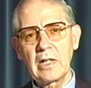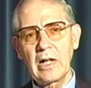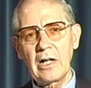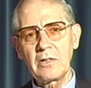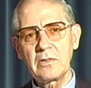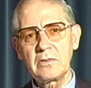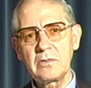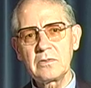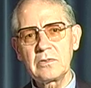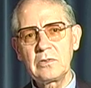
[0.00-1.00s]

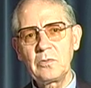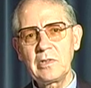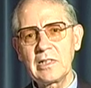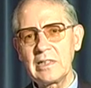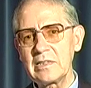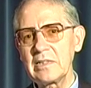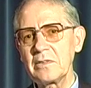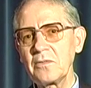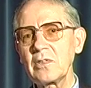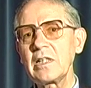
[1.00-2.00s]
how do we elicit
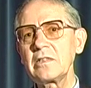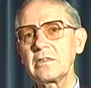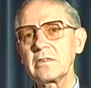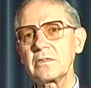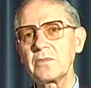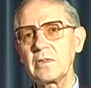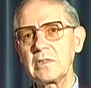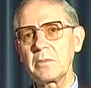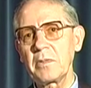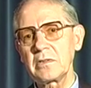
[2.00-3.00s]
vocations for
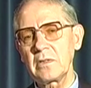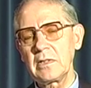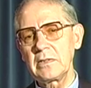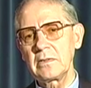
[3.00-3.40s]
this apostolate?